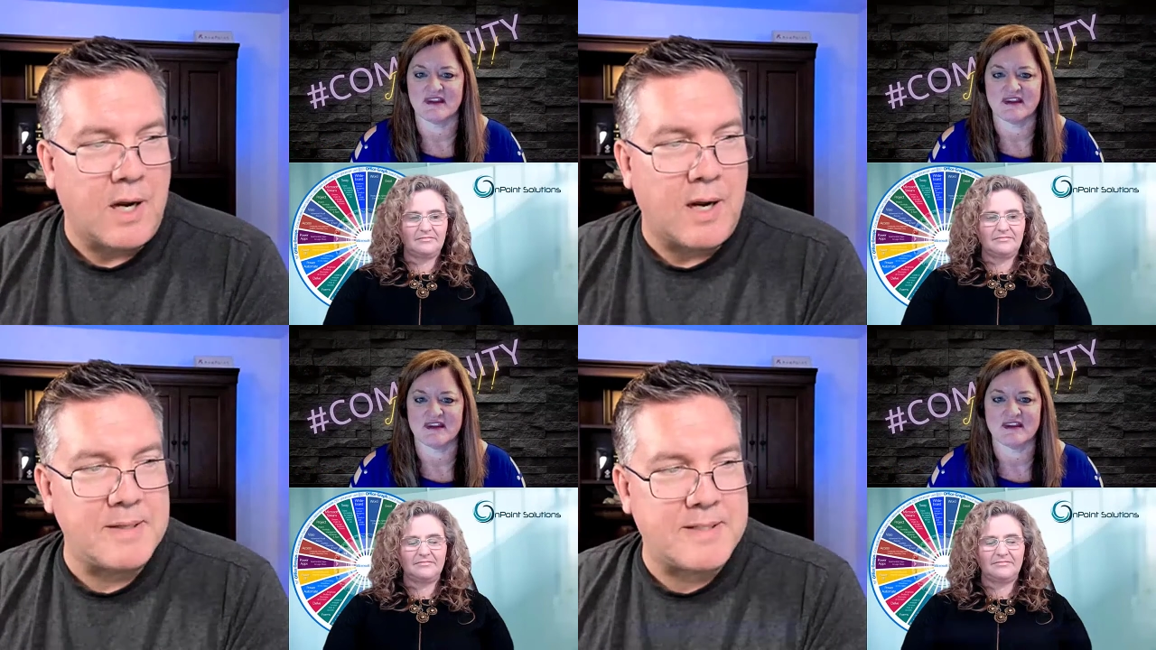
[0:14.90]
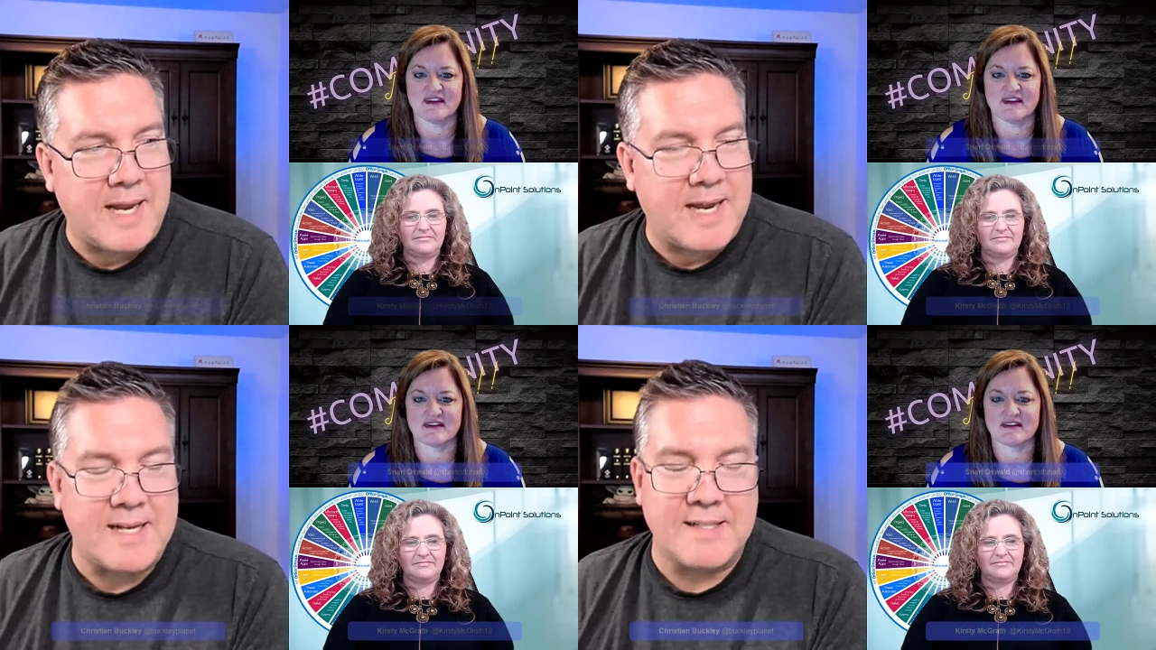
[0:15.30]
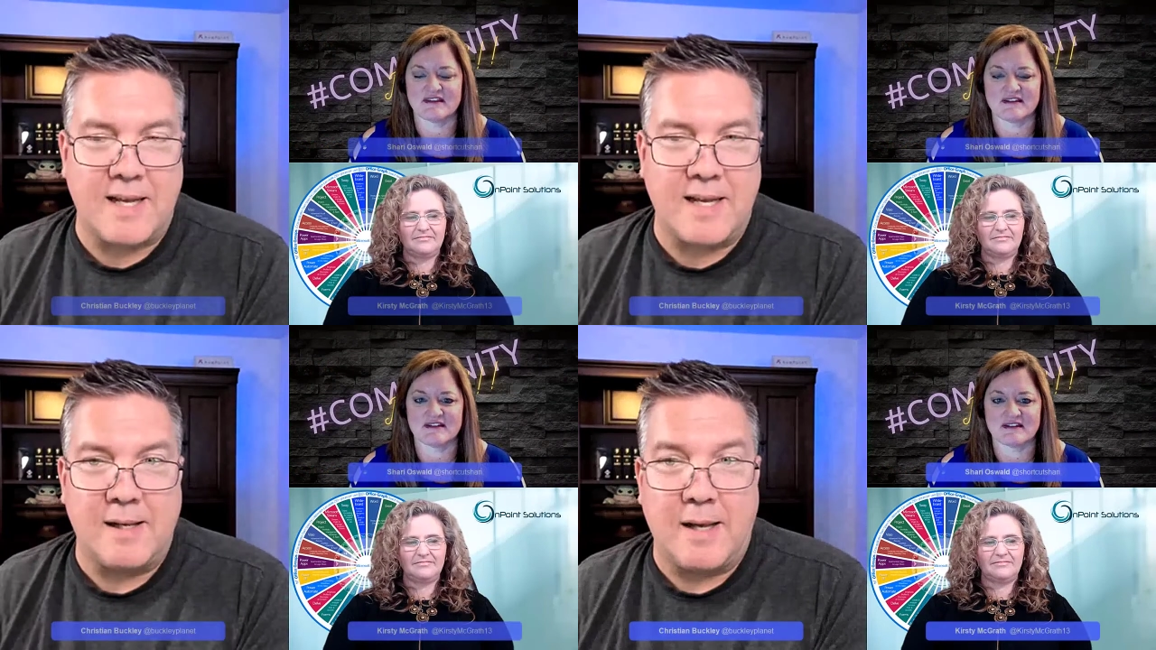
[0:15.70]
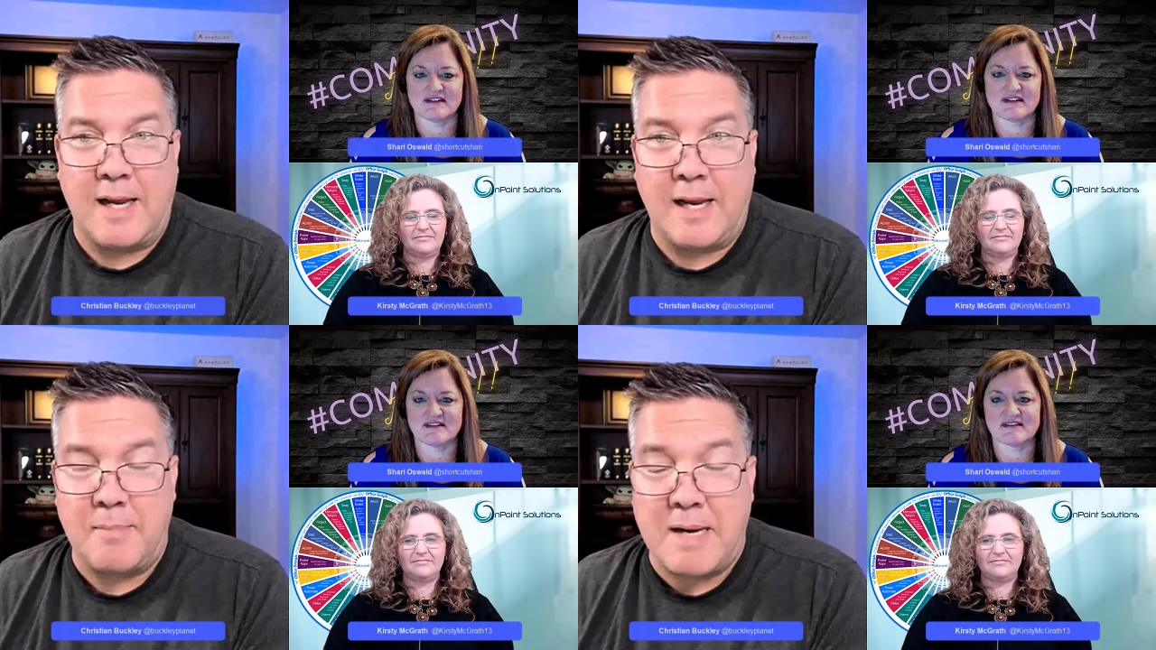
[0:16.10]
Speaker 1: Thomas has
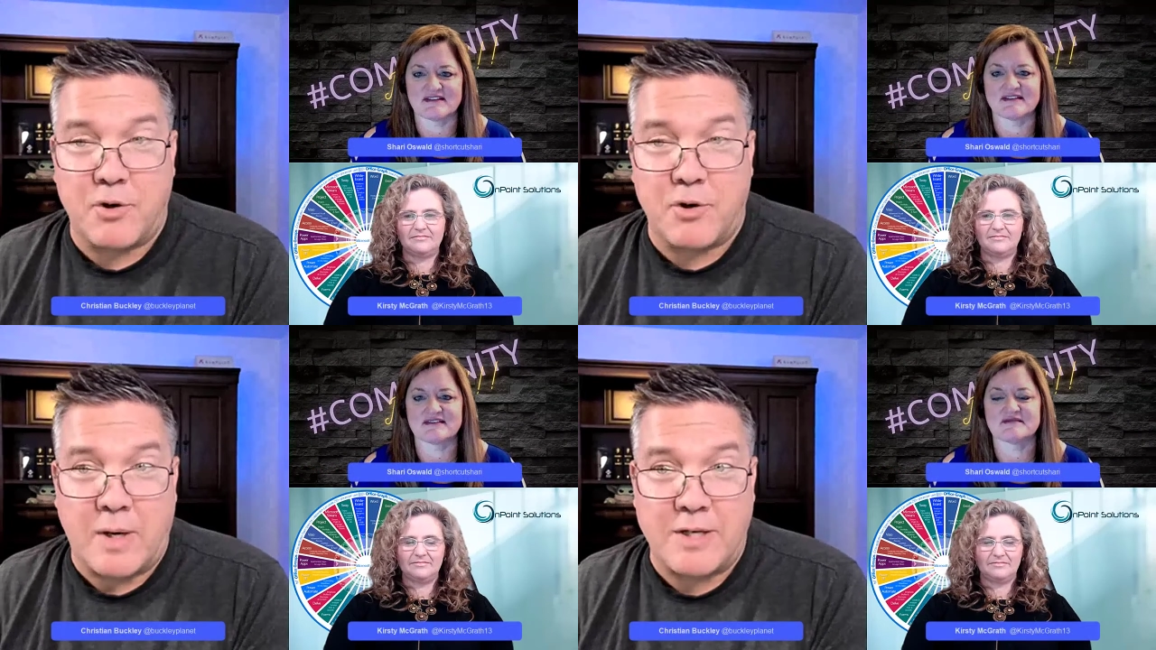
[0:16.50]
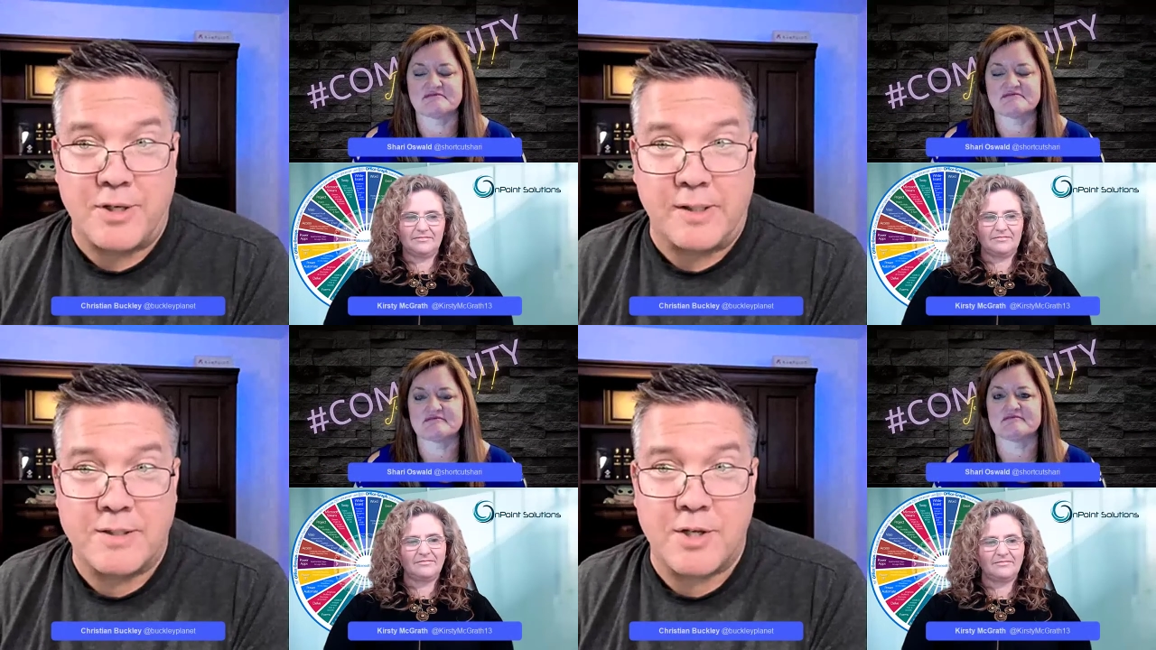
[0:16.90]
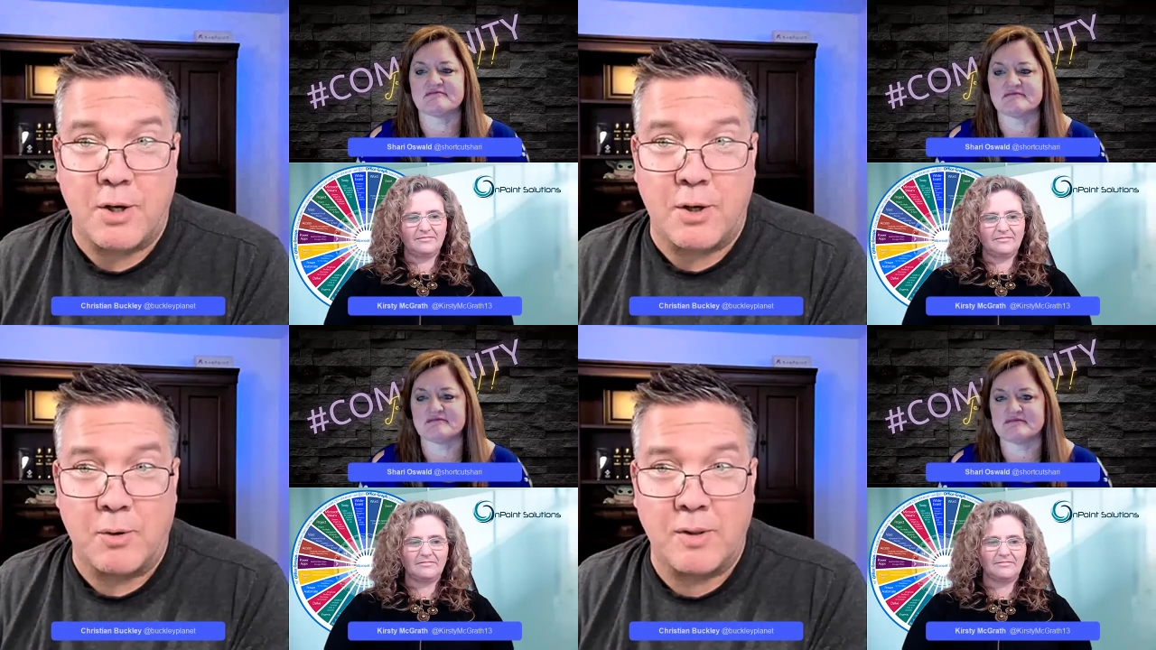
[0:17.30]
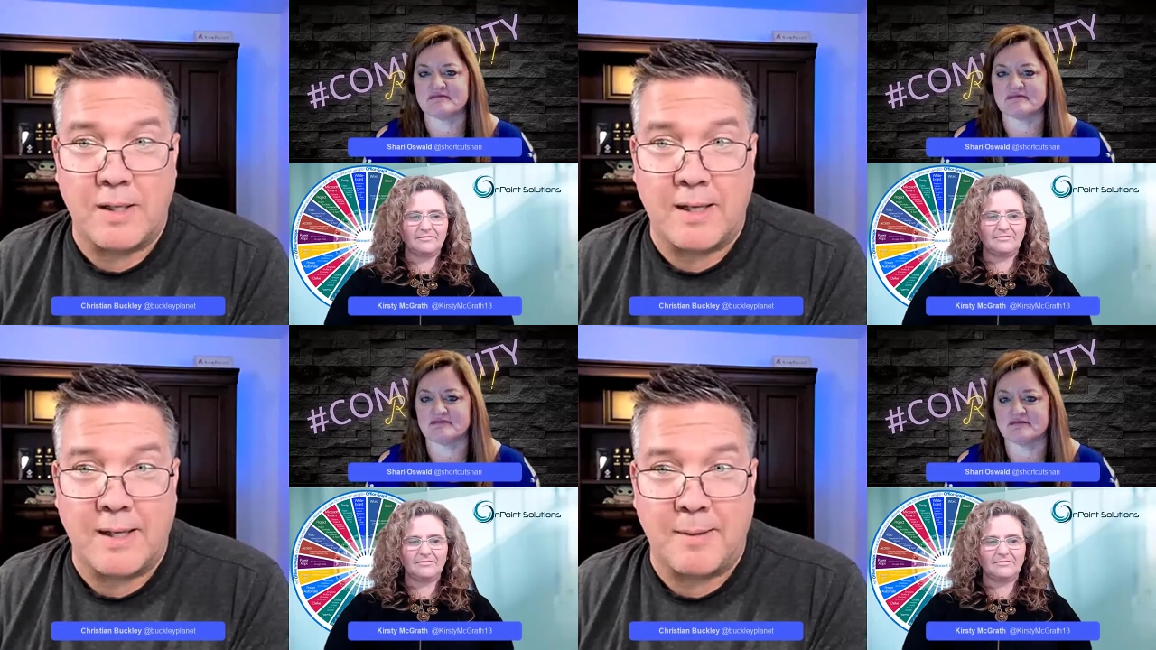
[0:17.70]
a major question,
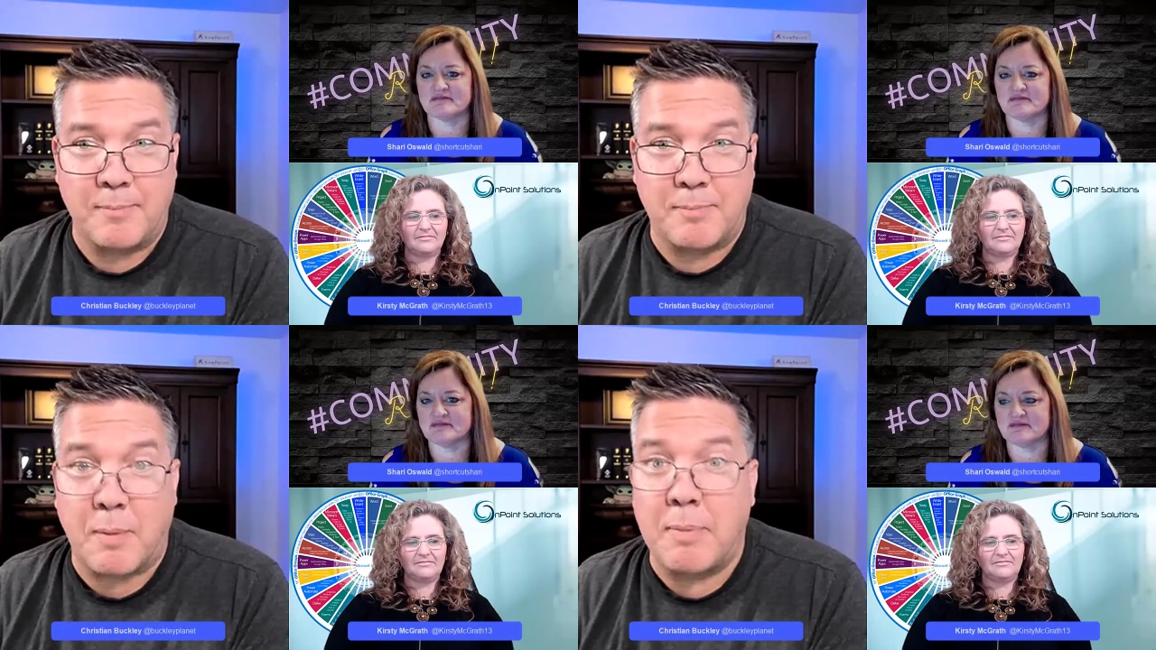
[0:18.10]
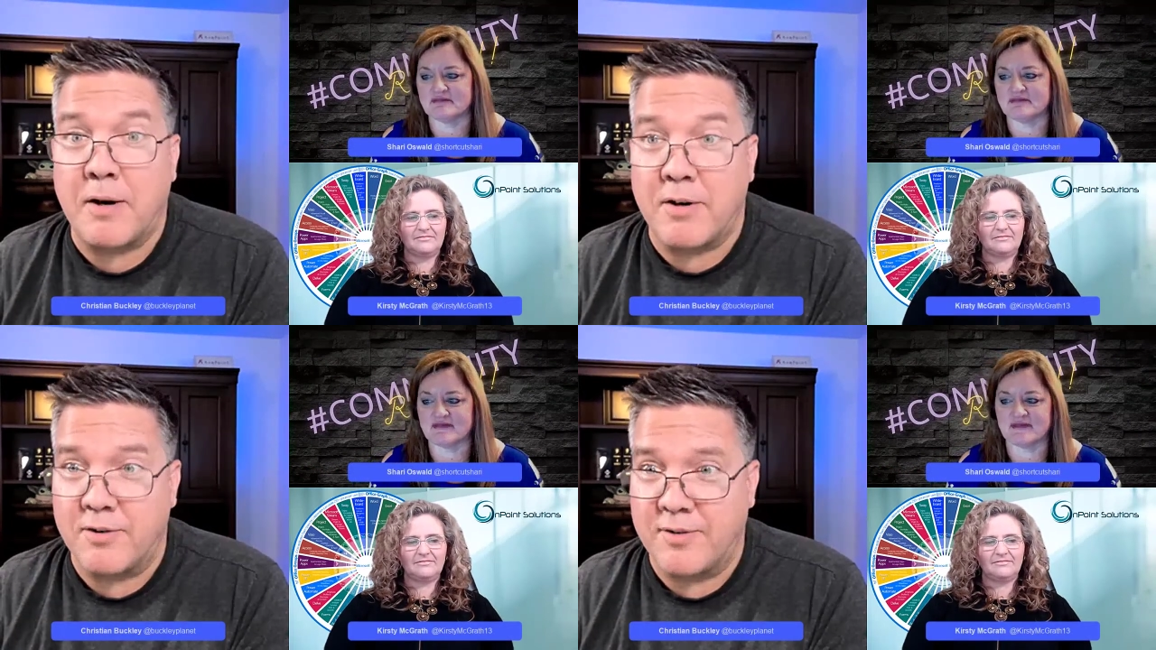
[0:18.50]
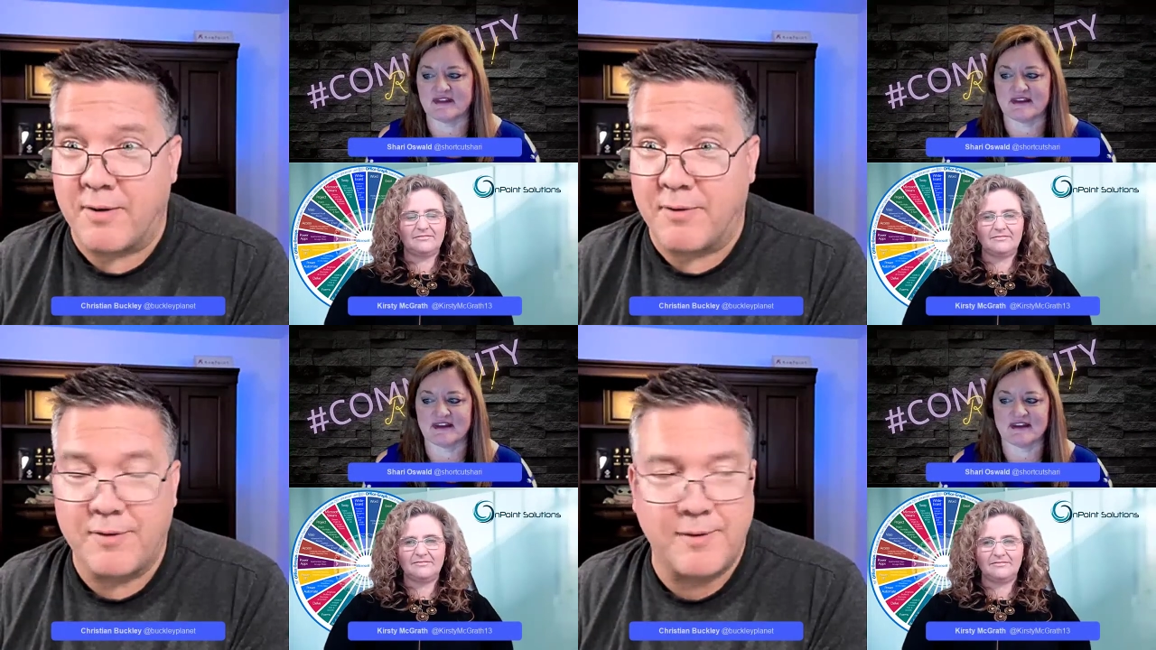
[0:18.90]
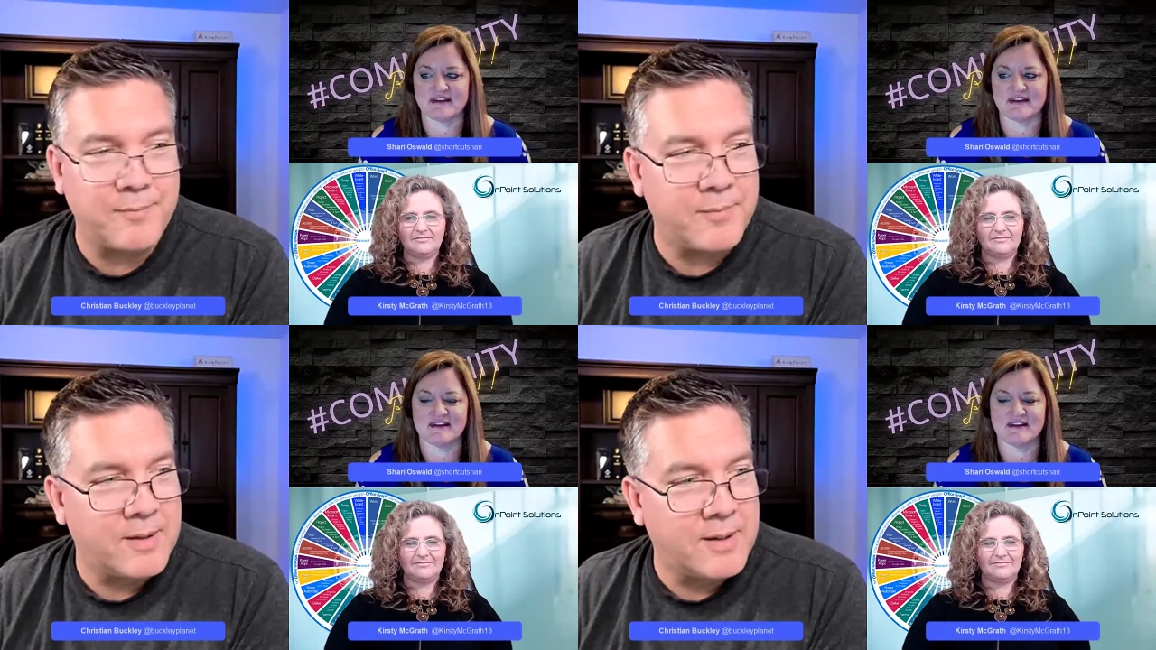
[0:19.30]
so um, prepare yourselves.